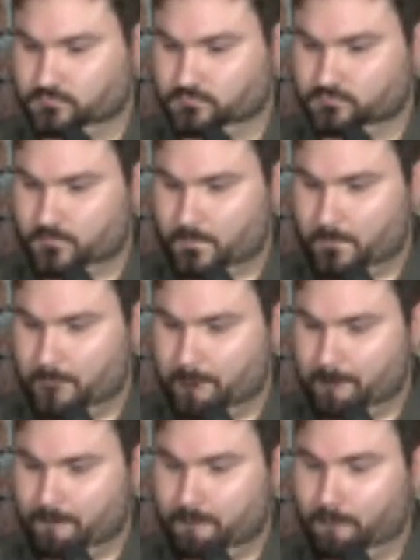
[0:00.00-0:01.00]

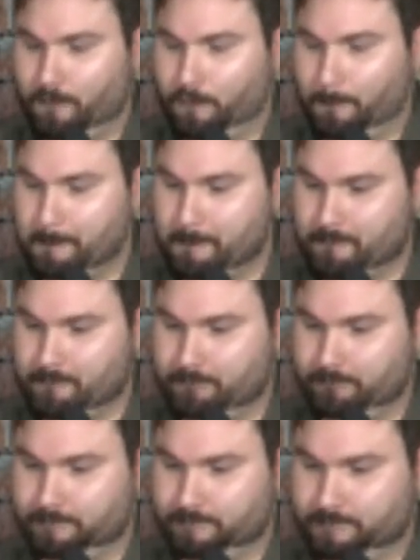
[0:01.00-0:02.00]

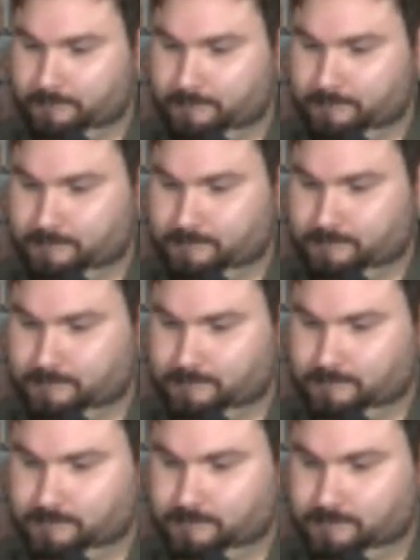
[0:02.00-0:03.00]

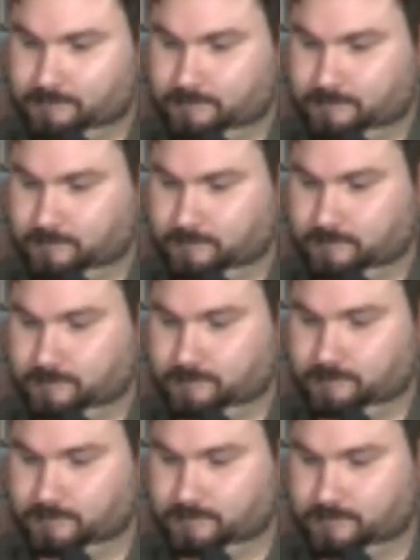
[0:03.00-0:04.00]

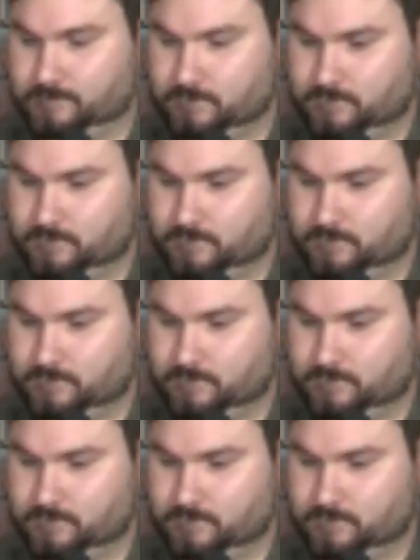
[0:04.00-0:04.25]
This person isn't speaking.